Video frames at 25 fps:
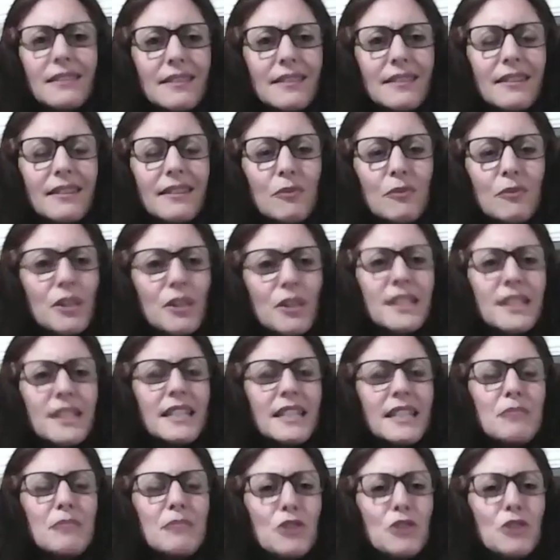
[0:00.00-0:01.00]
once
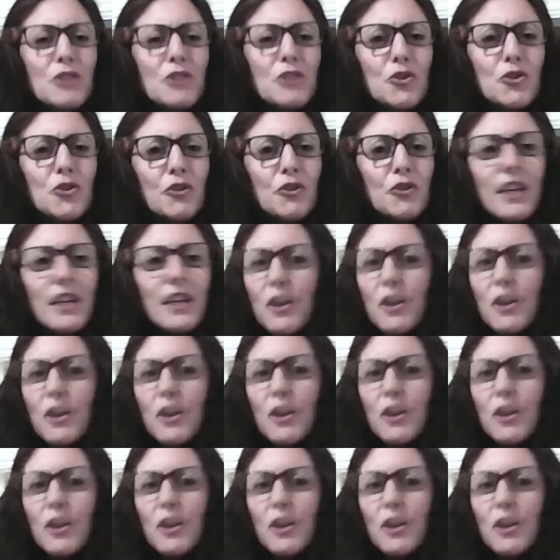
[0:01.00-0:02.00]
it's mature, they go
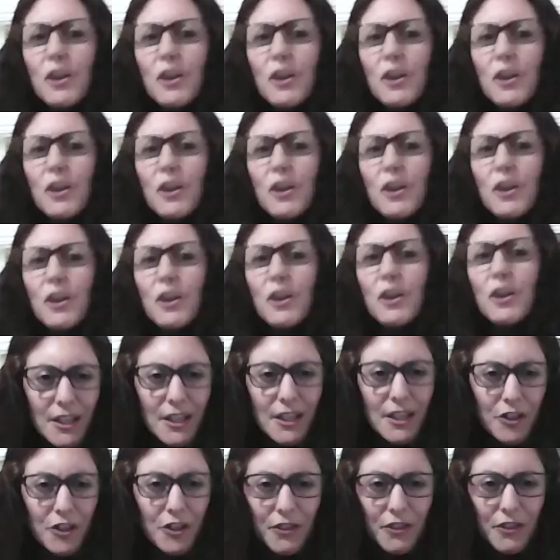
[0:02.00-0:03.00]
on to the next stage. So
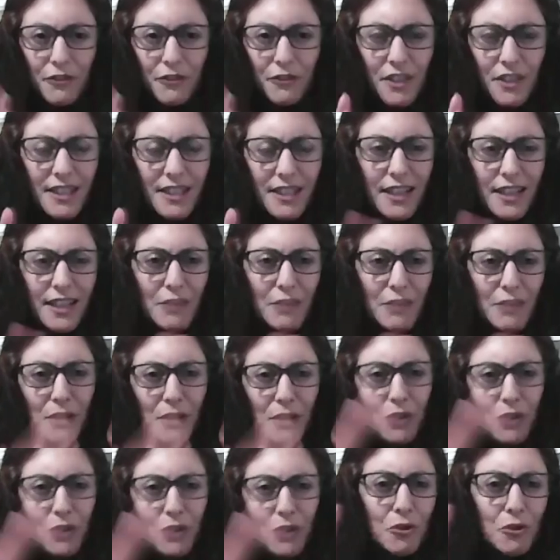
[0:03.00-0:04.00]
the first stage, we could
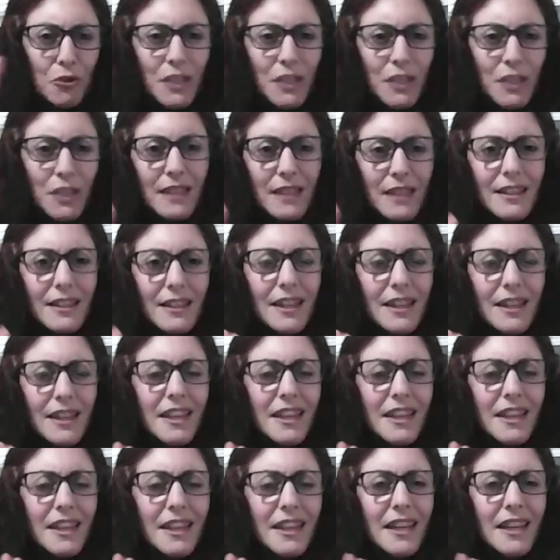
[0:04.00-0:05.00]
call it the
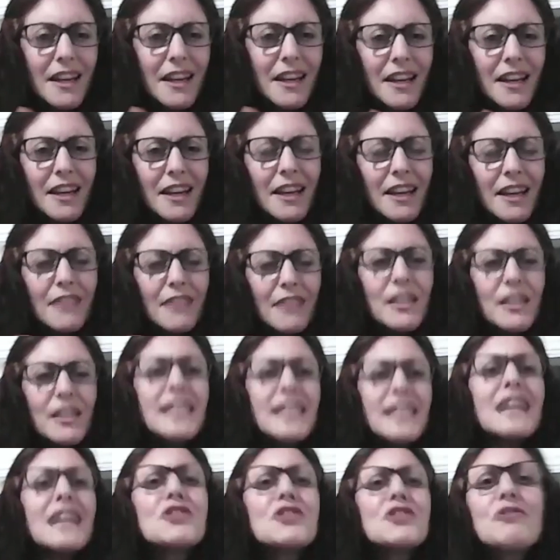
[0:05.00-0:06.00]

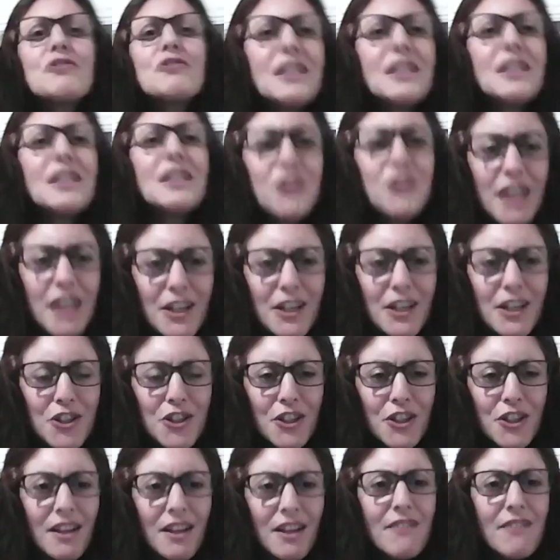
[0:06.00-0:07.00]
natural education.
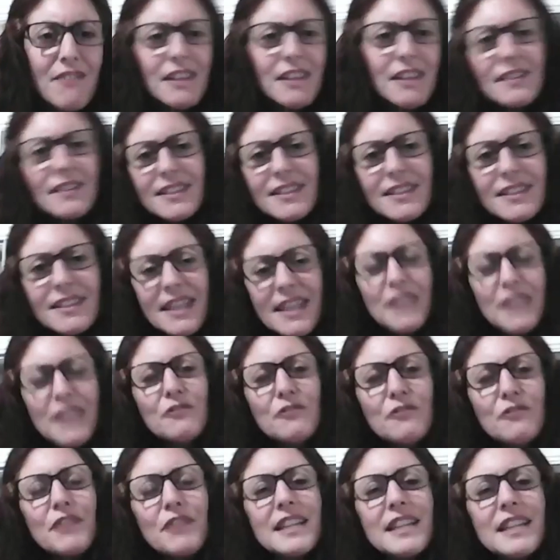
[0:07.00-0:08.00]
And then the second
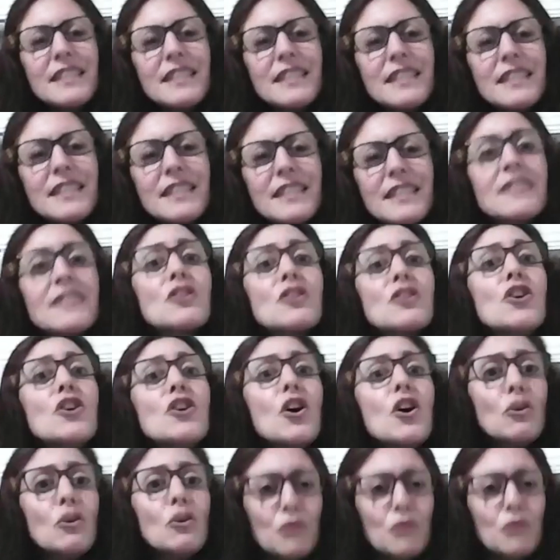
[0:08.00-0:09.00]
phase is the
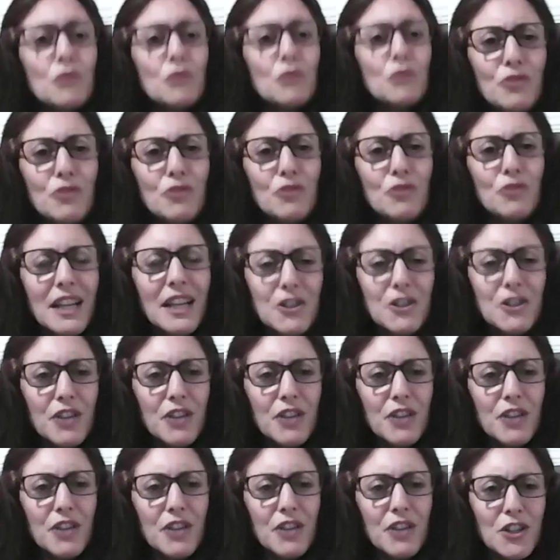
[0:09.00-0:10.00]
cultural
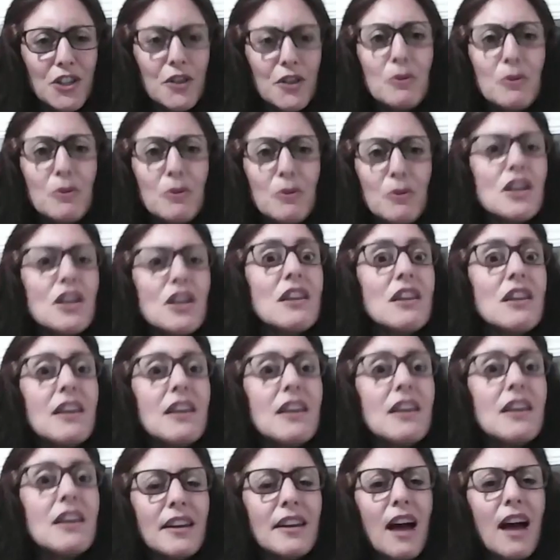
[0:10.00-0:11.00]
education. They want to
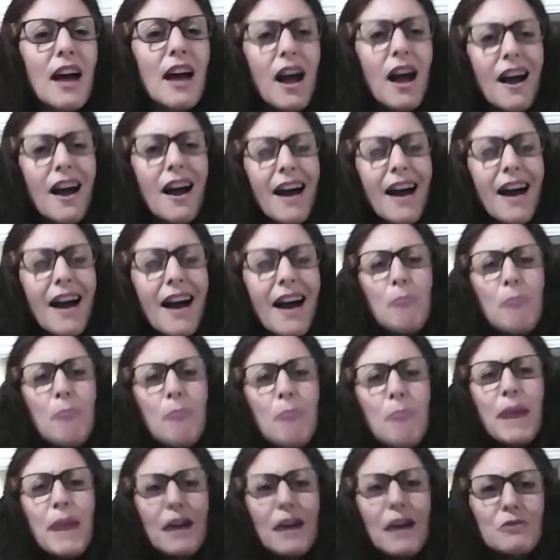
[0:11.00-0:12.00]
learn
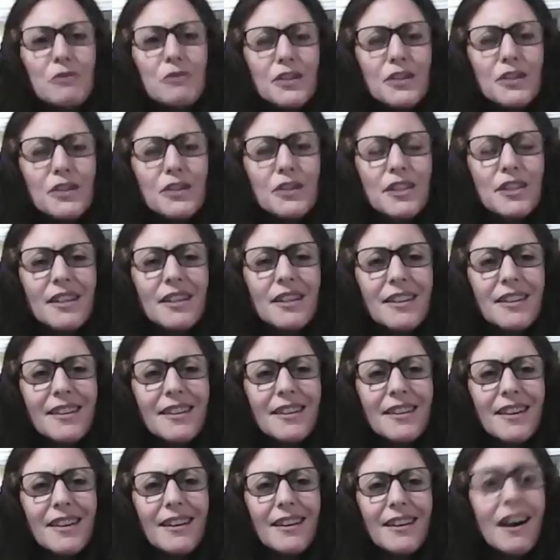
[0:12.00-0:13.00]
about
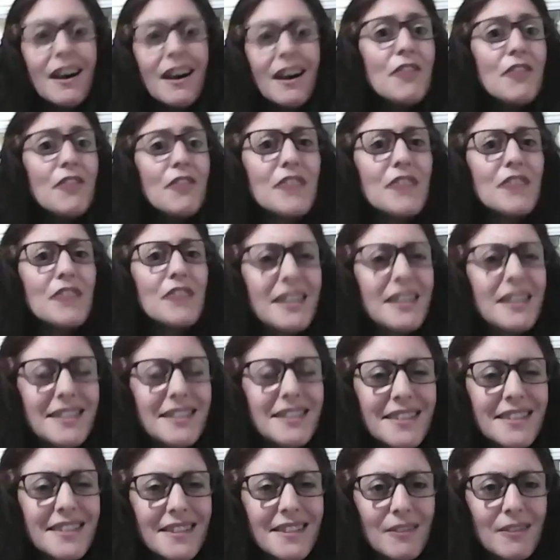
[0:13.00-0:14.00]
other things.
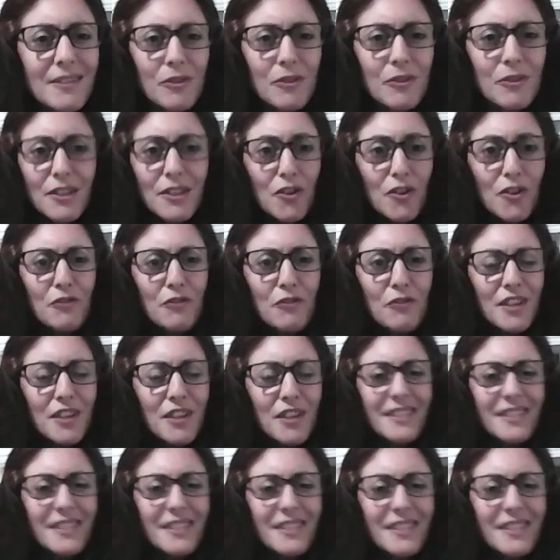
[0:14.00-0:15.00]
It's obvious they